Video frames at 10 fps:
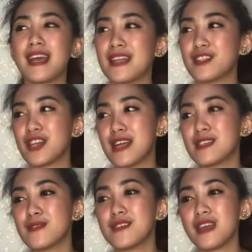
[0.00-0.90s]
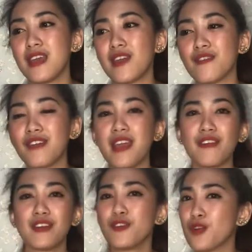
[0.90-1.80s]
get a chance to see your
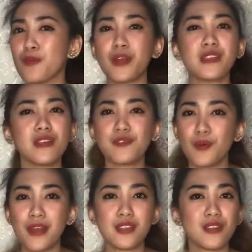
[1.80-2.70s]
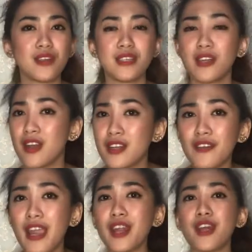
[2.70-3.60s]
favorite YouTubers, influencers, and content
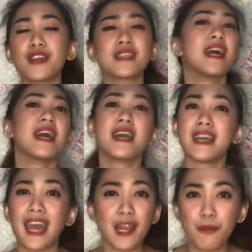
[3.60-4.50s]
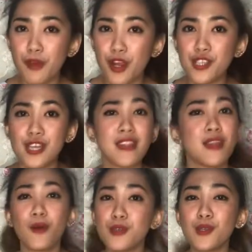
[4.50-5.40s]
creators, get a merch, and
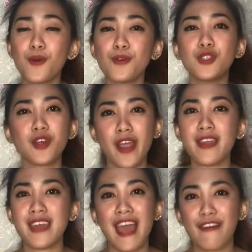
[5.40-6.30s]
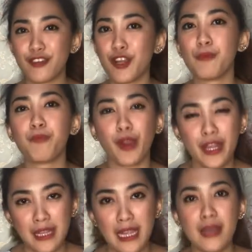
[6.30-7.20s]
then also join the after
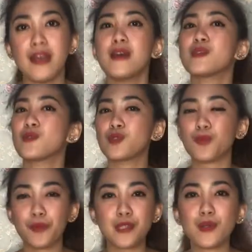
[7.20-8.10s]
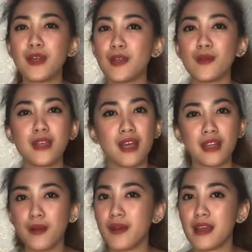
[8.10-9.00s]
party. So super sulit yung
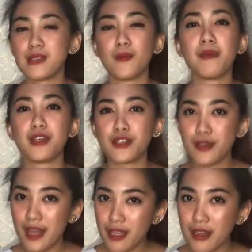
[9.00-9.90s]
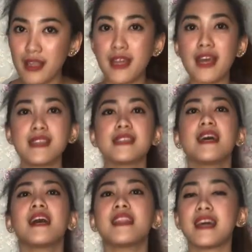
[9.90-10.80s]
ticket nyo, guys, so make sure to get your tickets.
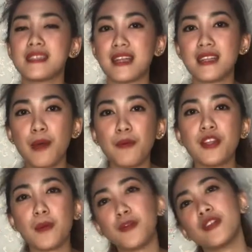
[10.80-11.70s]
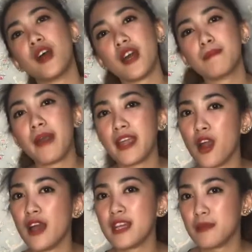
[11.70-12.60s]
That's at
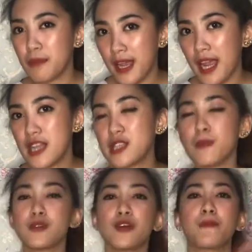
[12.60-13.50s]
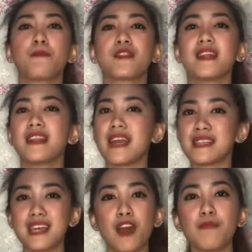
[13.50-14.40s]
www.bycon.ph, and also gonna put the
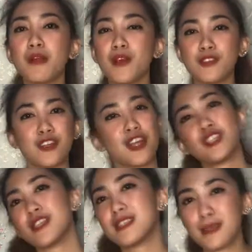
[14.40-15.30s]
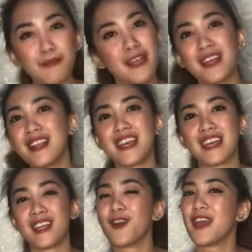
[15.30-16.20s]
link down below so you can just simply click
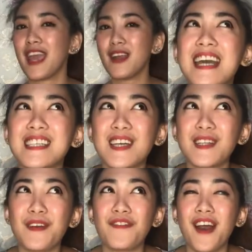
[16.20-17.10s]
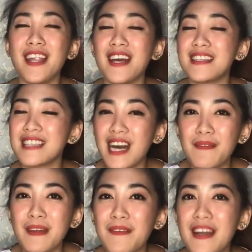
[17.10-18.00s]
it, okay? It's gonna be fun. Ang
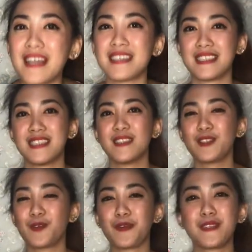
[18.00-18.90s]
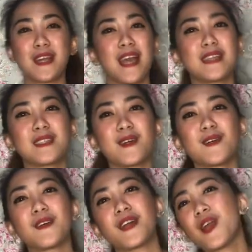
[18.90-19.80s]
daming mga YouTubers, guys.
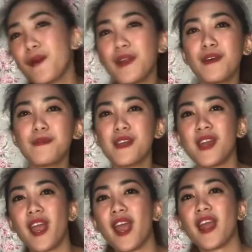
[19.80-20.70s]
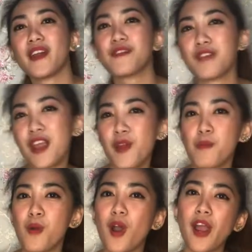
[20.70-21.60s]
So Erwan will be there, Bring Her
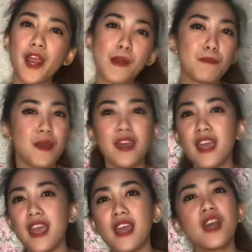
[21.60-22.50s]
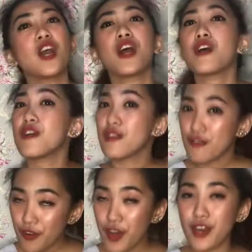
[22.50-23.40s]
More, Miggy,
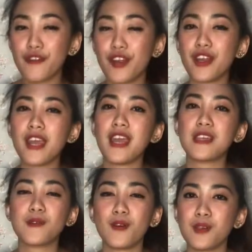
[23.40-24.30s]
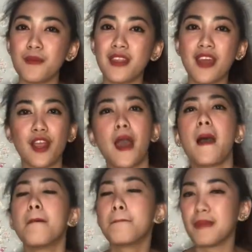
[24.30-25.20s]
Vernon Vernice will also be there,
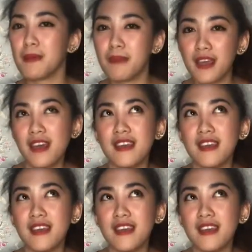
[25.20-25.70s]
Mimi,